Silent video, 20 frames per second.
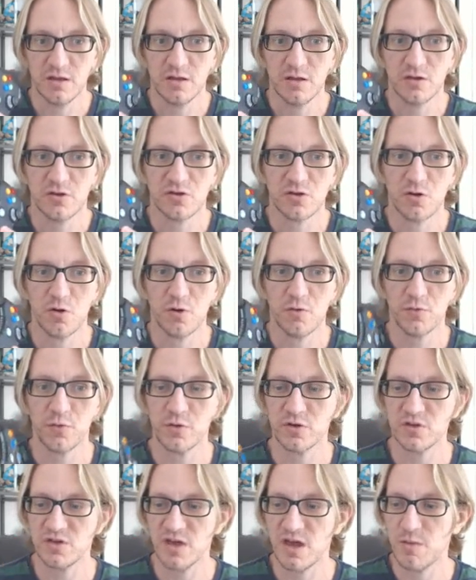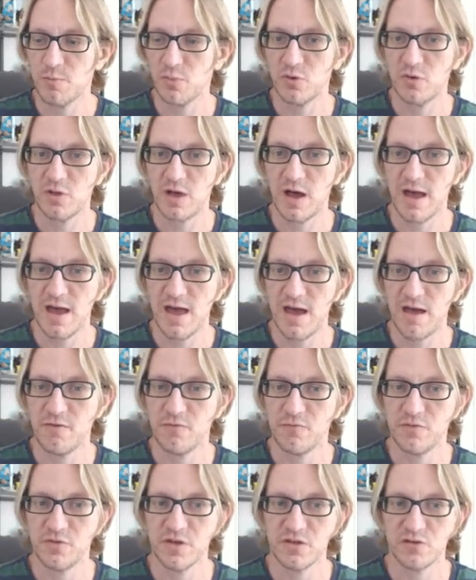So for example, I
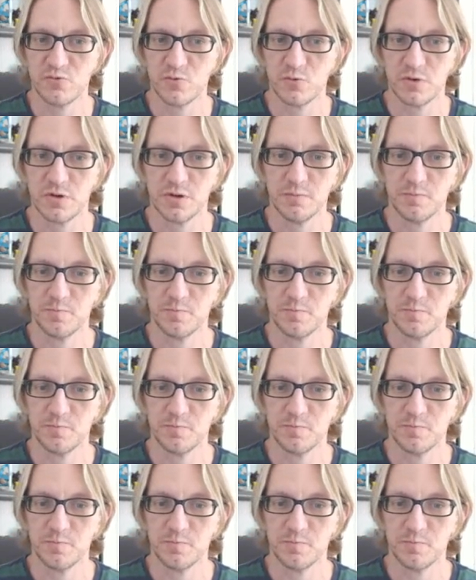have this one.